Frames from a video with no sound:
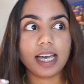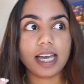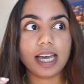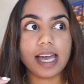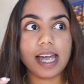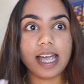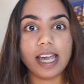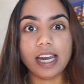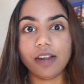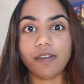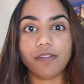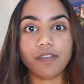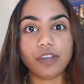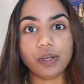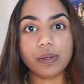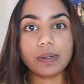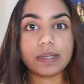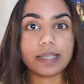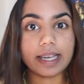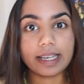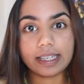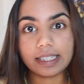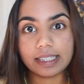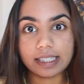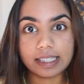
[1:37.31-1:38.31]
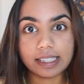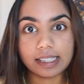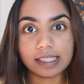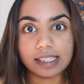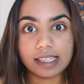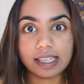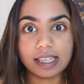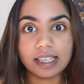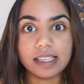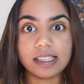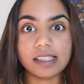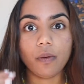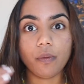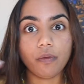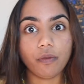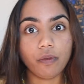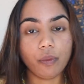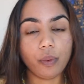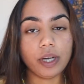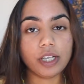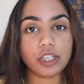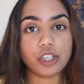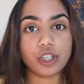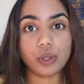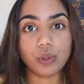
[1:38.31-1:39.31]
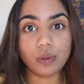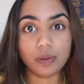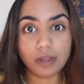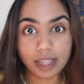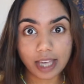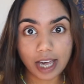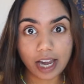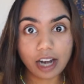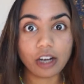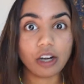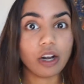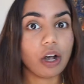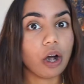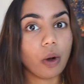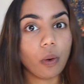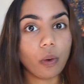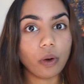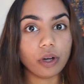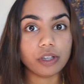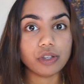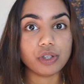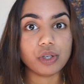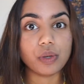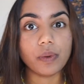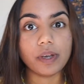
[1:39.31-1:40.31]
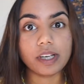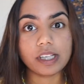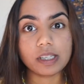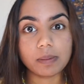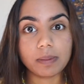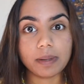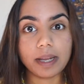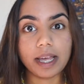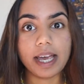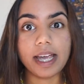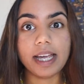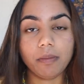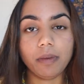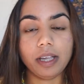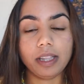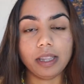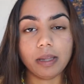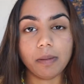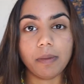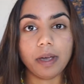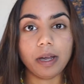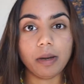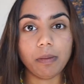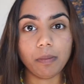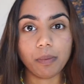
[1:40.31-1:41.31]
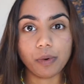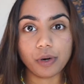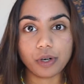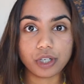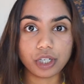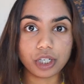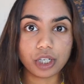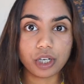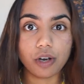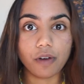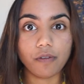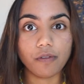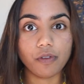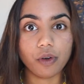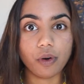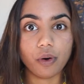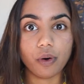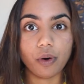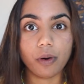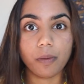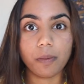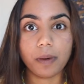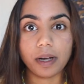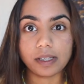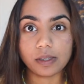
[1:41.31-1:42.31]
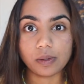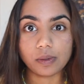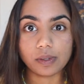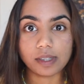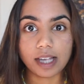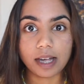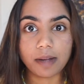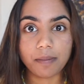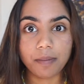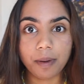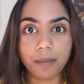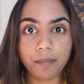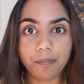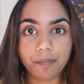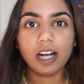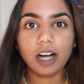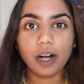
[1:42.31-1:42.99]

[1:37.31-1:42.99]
in a few sentences, which you then go on to explain in the main body of your personal statement.